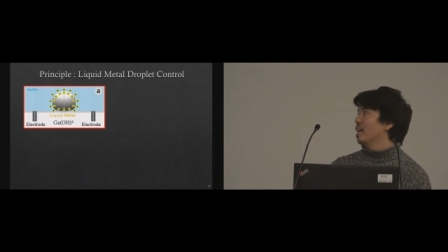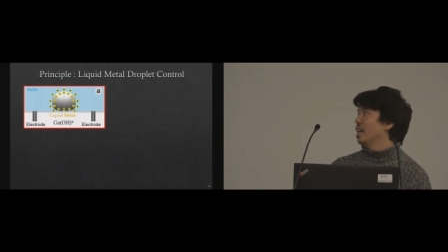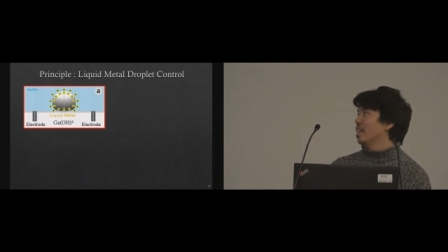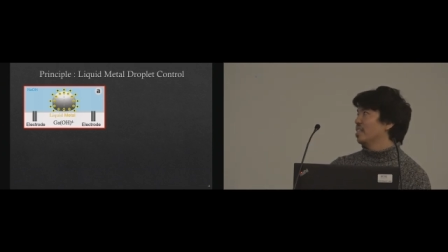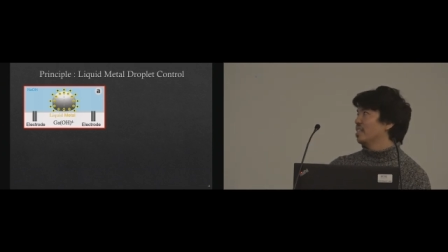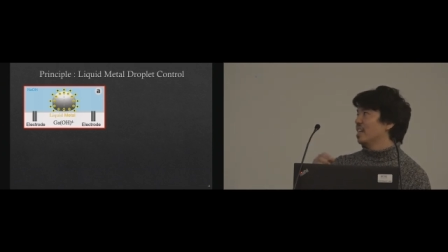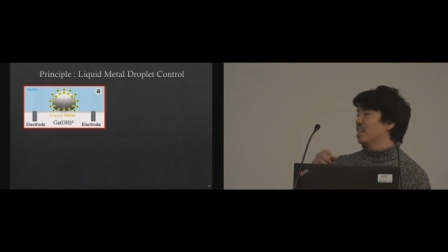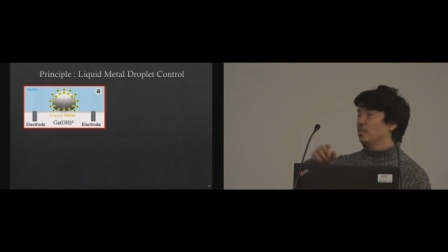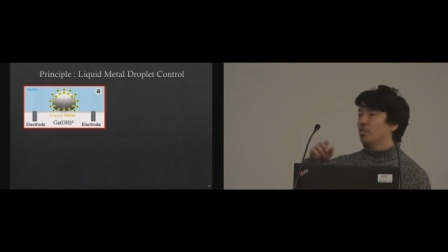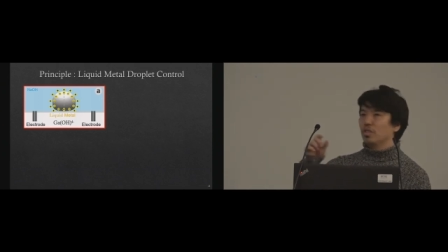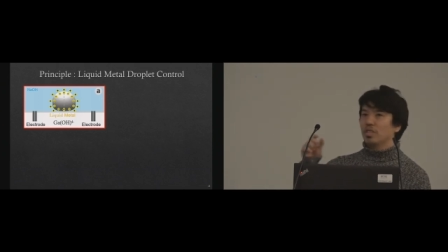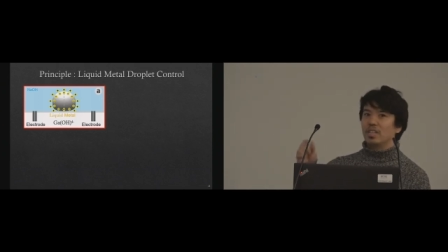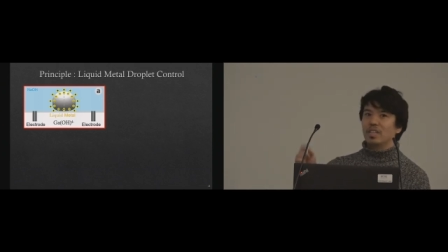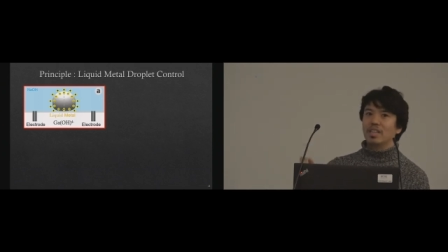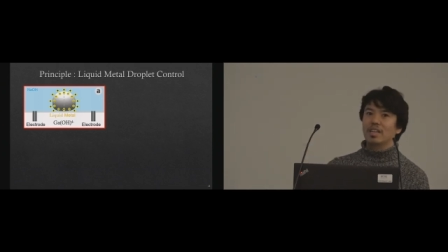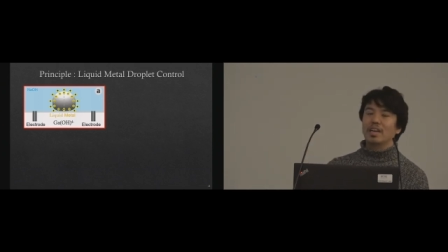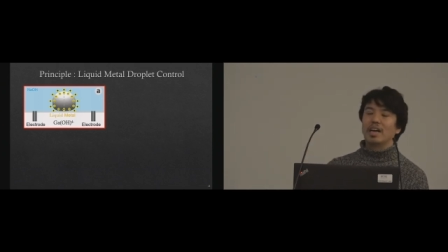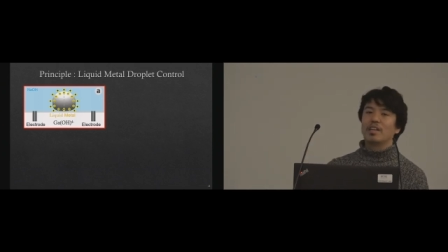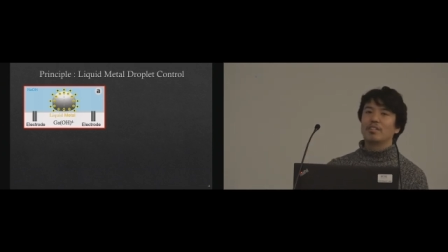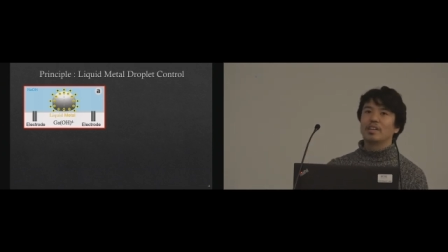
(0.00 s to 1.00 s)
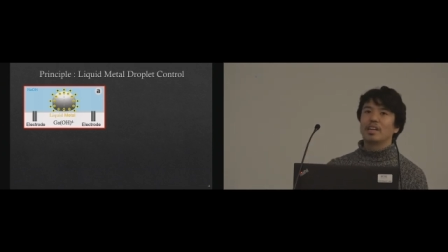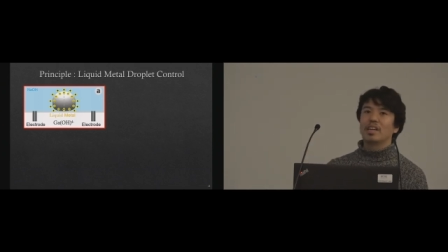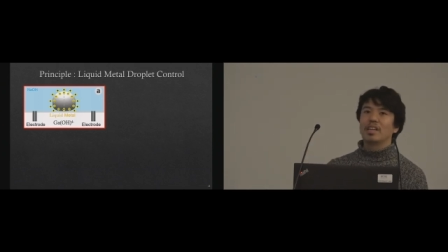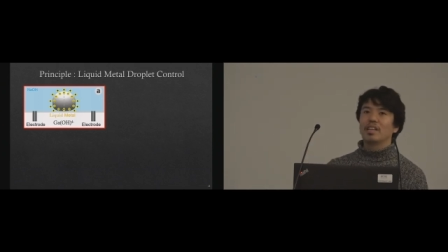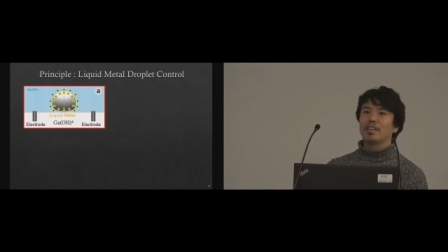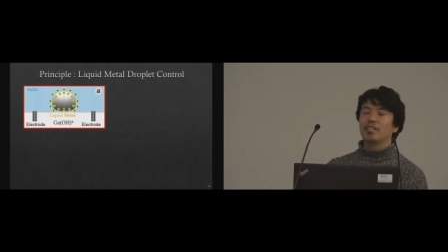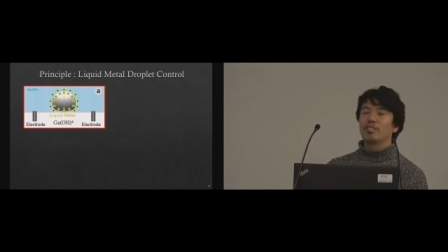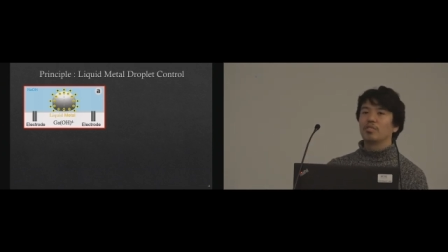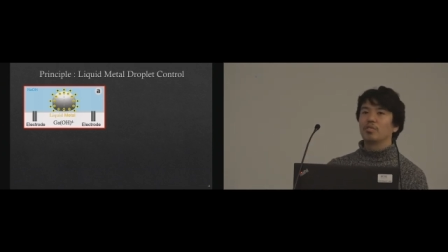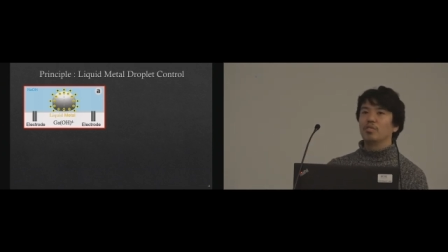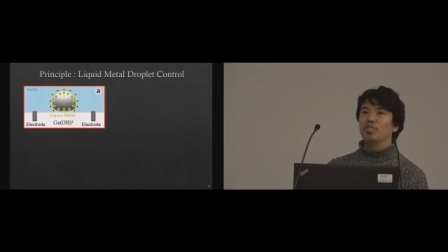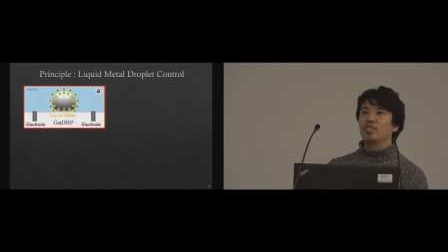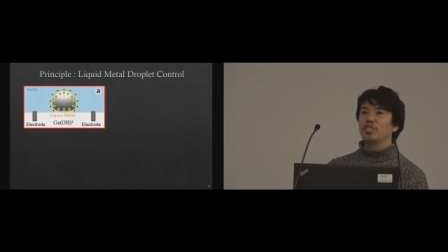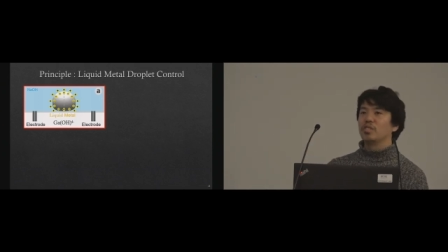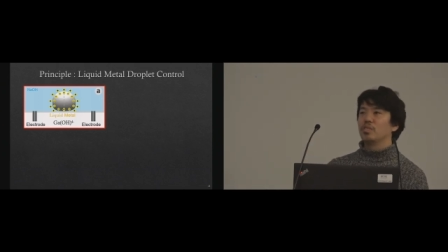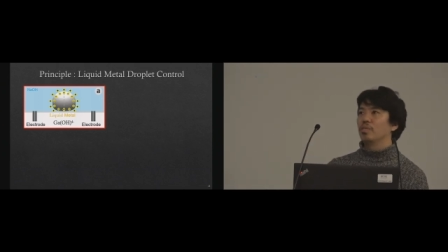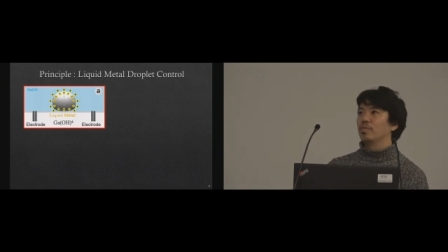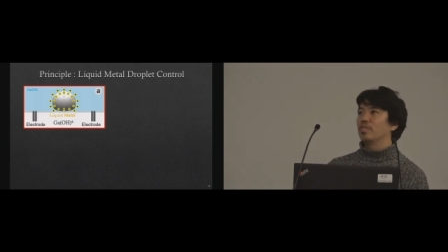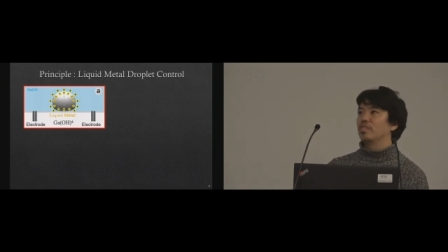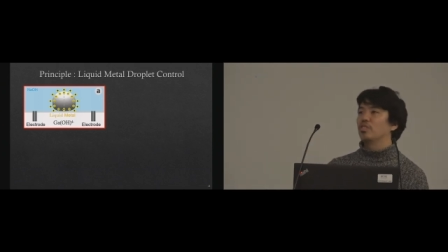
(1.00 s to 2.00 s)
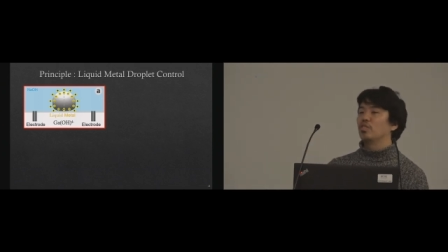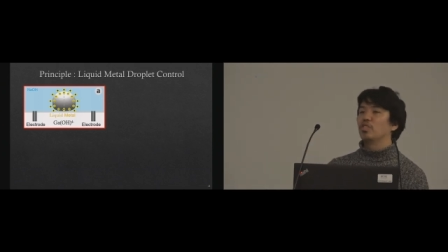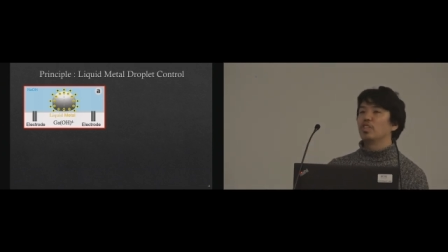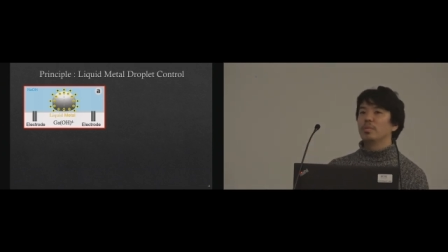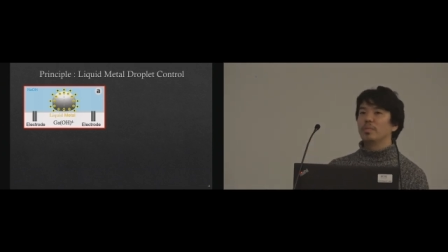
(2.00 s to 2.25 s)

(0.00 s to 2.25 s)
inside of the alkalic solution,